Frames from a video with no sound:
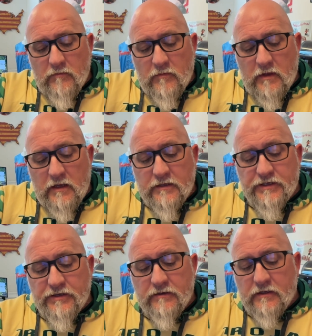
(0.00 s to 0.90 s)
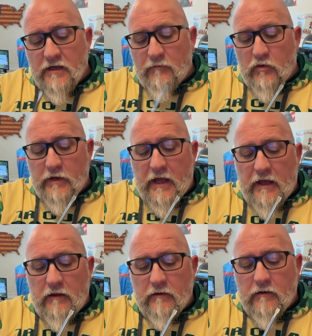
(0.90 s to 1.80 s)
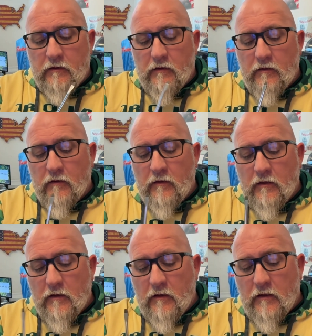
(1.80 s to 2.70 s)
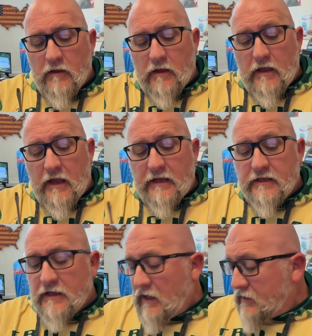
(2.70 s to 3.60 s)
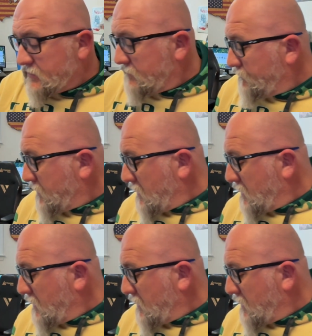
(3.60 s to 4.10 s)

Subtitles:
And it should come on out. And it does.